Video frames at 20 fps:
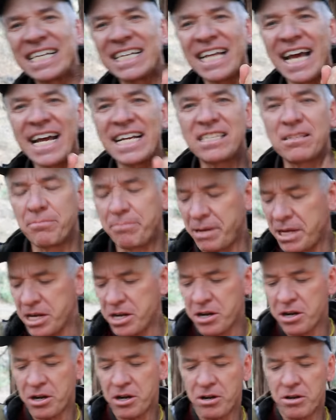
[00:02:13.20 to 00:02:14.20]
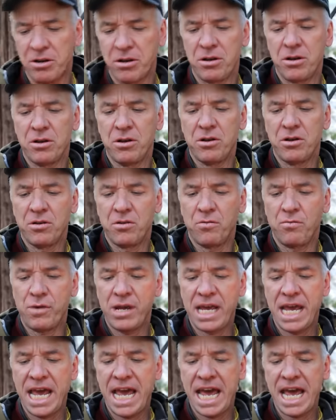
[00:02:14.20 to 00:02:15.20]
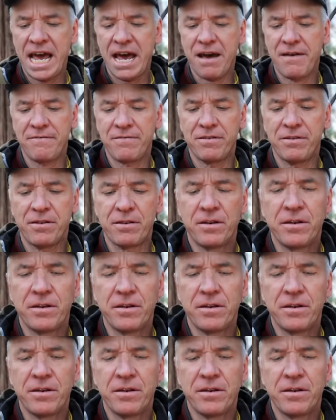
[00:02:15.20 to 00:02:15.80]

tonight's beer, we have,